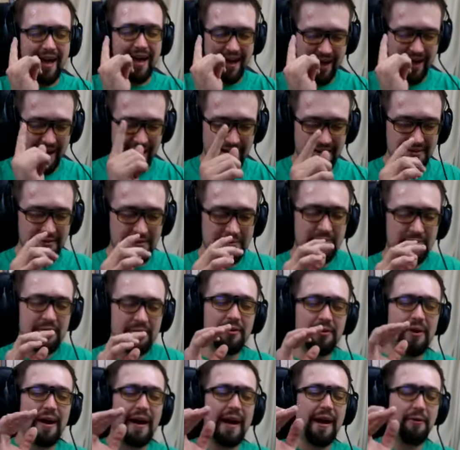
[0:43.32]
I do
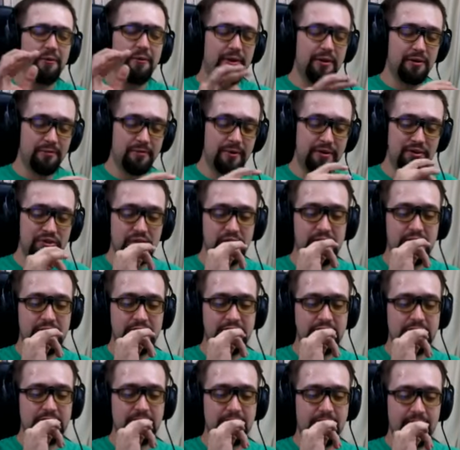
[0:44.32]
know how it originally
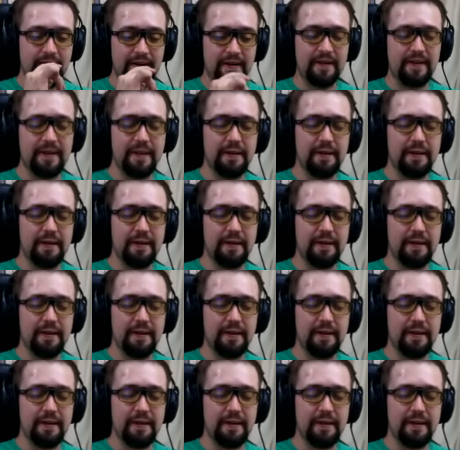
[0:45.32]
started.